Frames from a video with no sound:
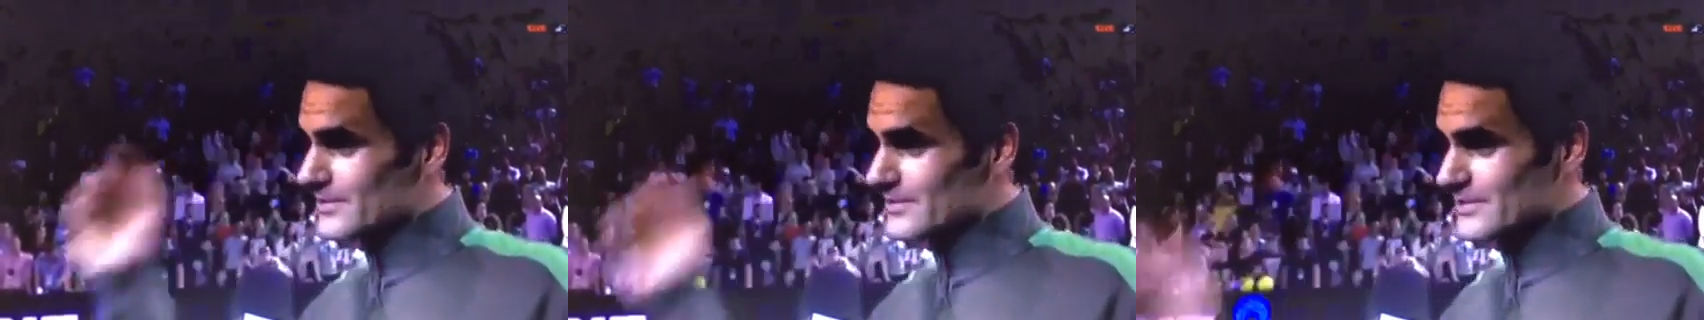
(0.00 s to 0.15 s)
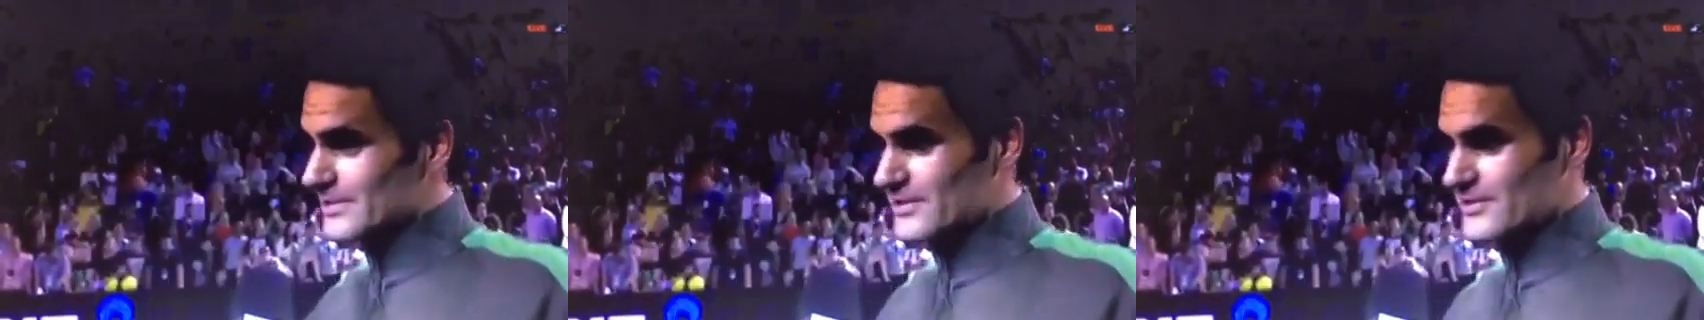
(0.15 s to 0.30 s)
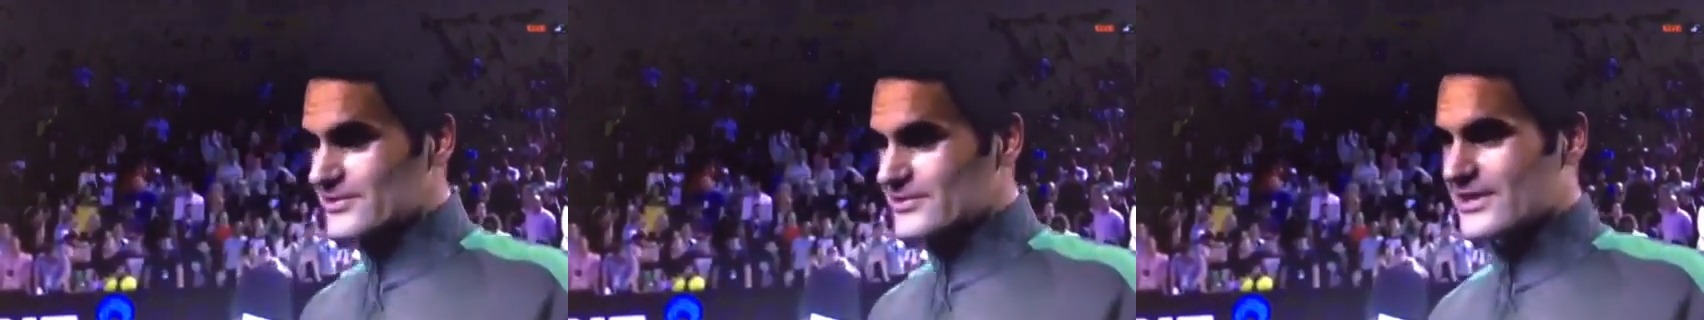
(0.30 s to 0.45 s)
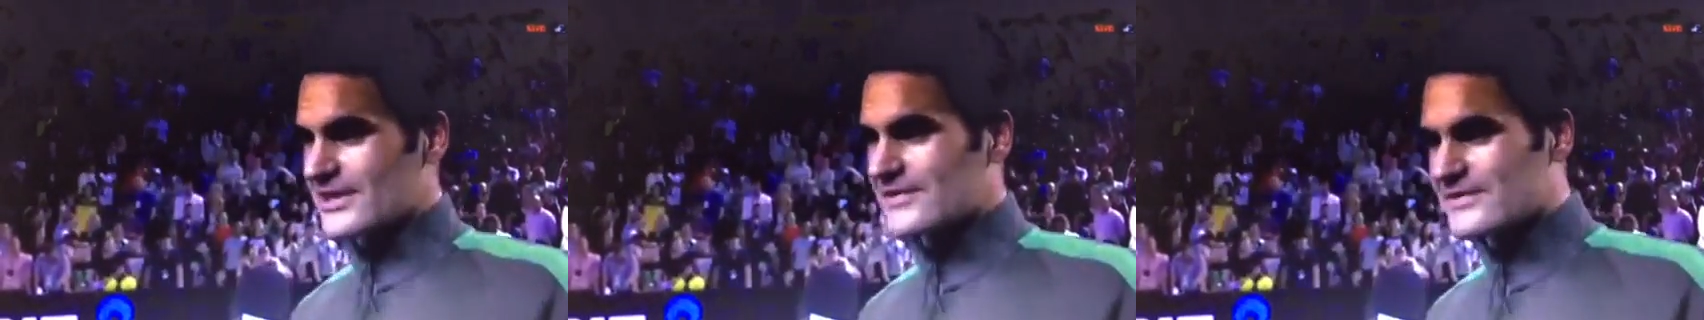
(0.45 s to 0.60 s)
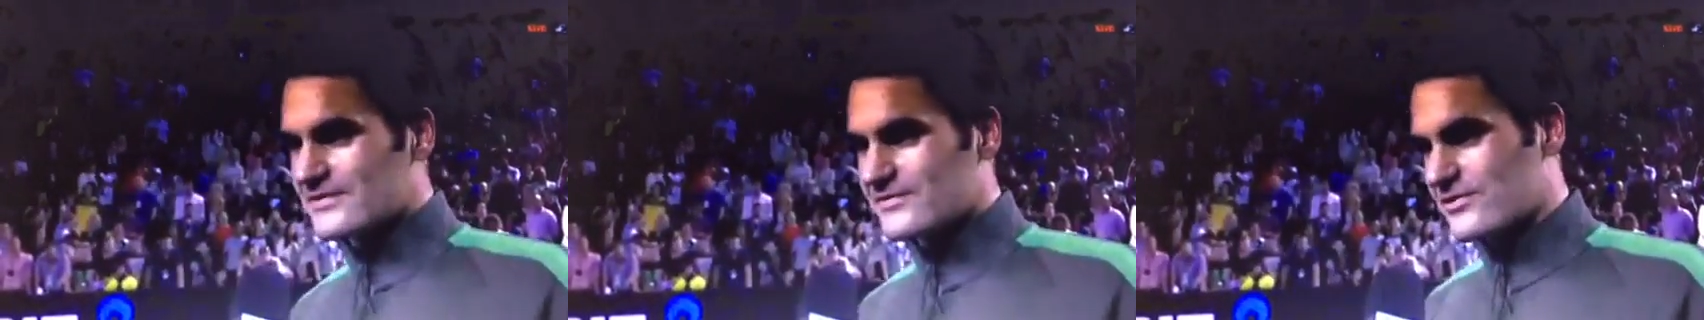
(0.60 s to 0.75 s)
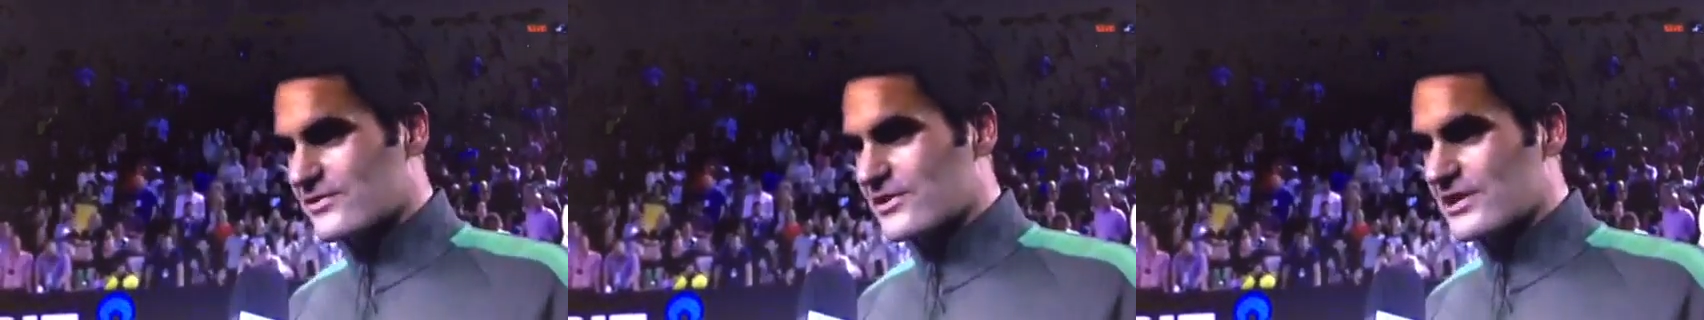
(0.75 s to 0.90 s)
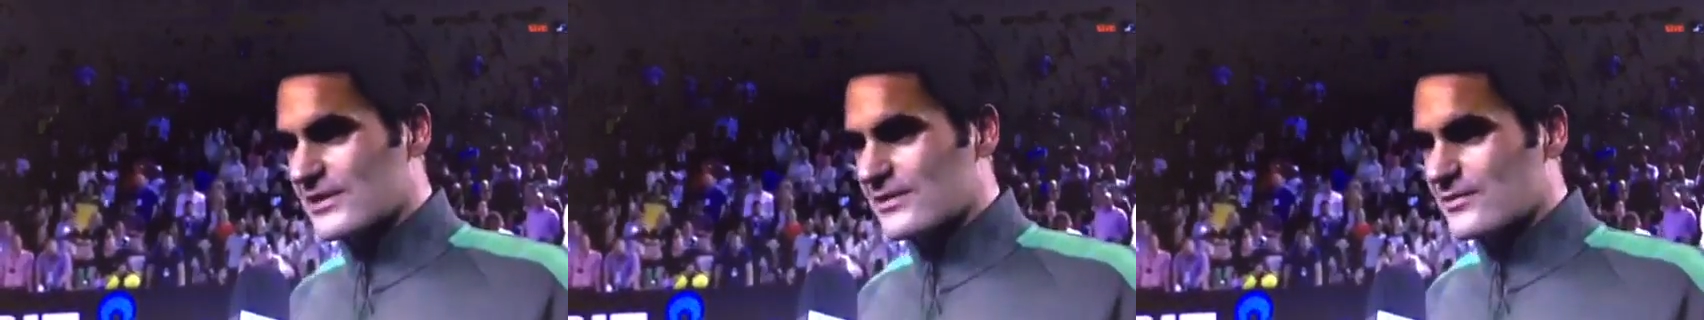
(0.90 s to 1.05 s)
because I know
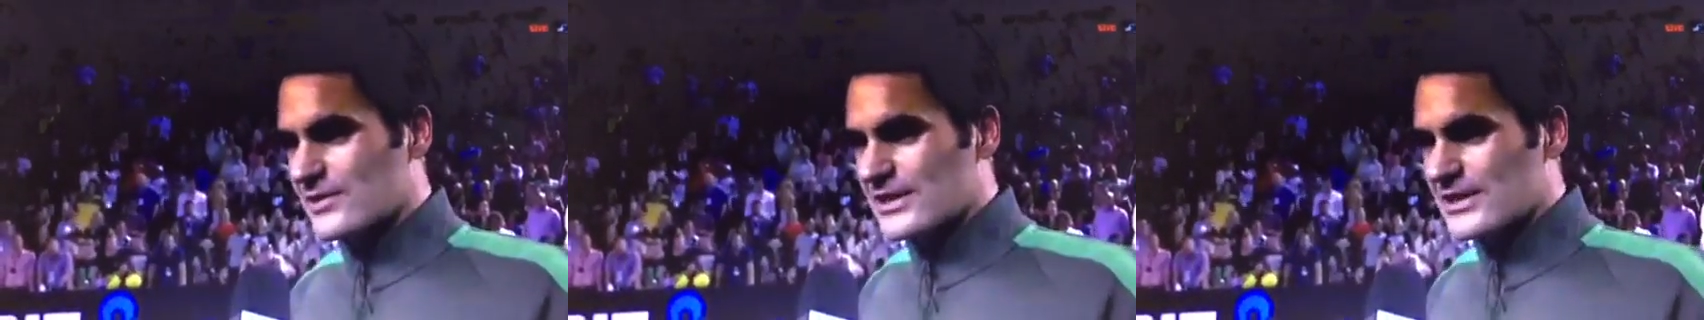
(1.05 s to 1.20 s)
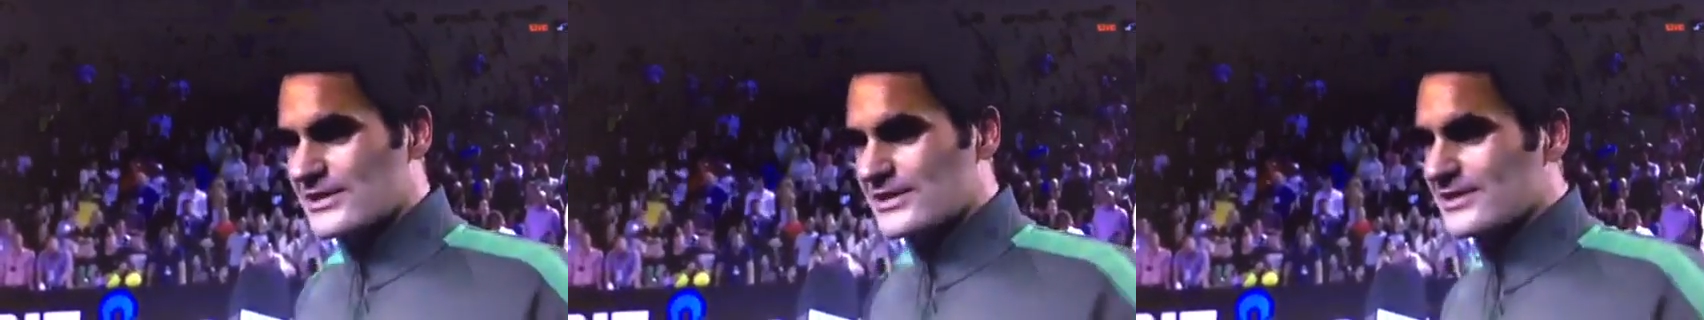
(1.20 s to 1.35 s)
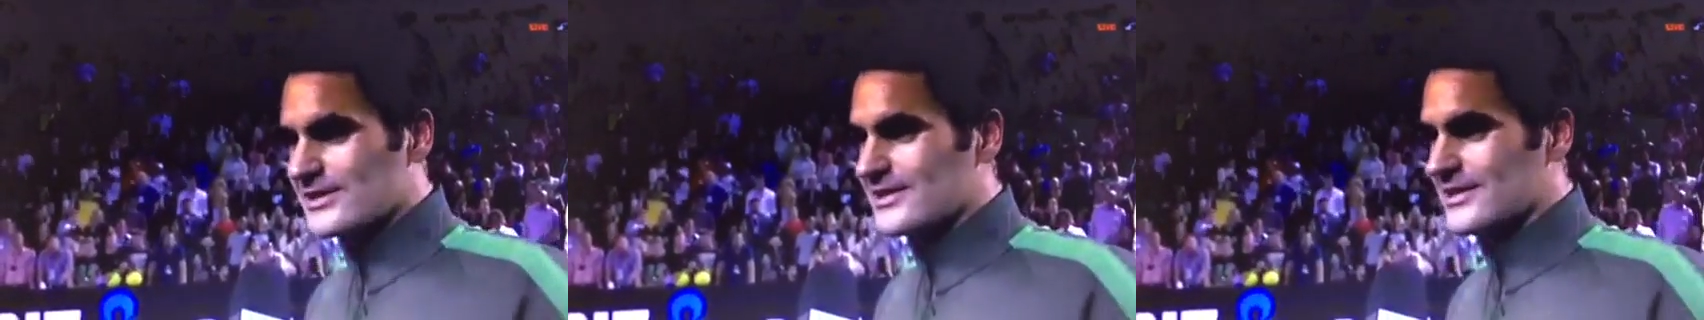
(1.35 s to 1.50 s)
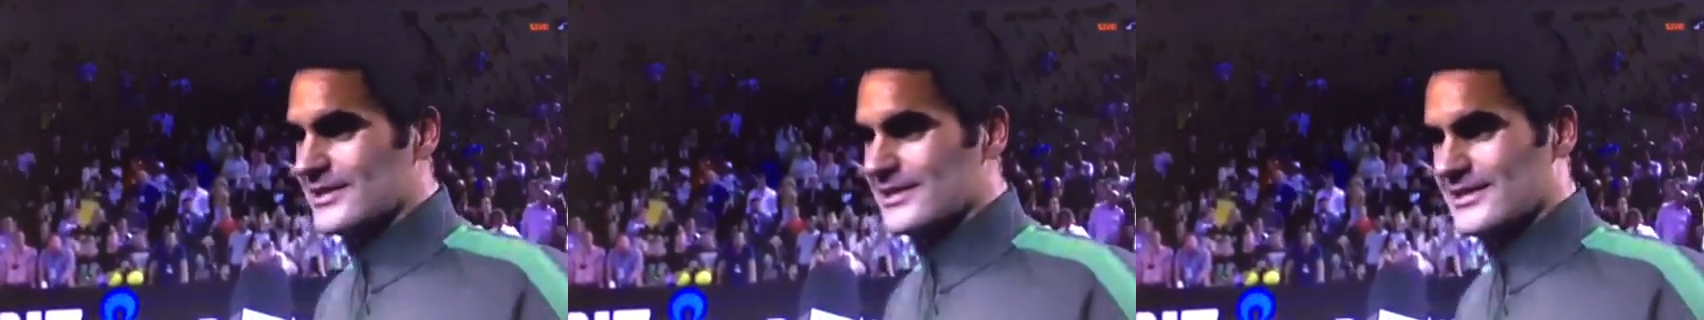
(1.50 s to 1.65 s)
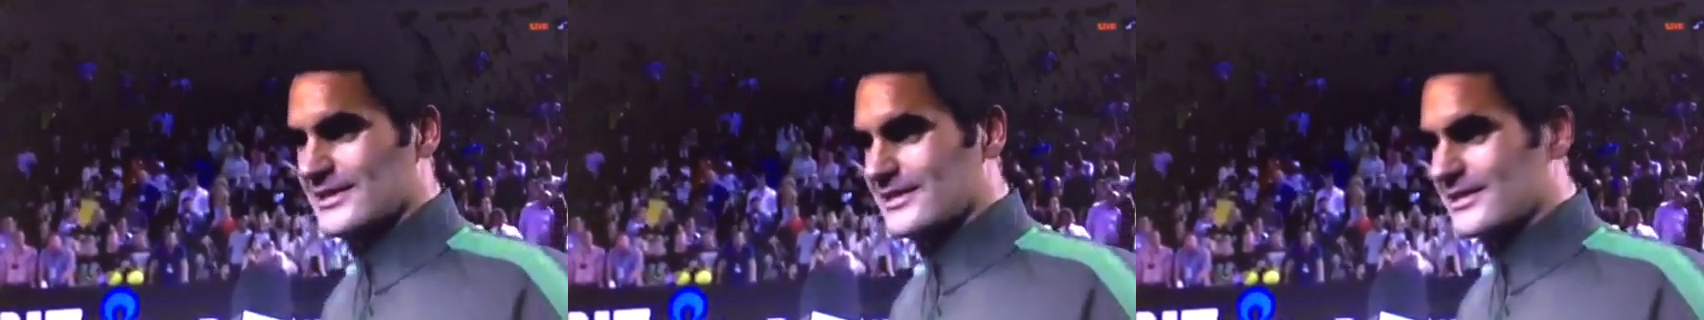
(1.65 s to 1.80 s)
David really well,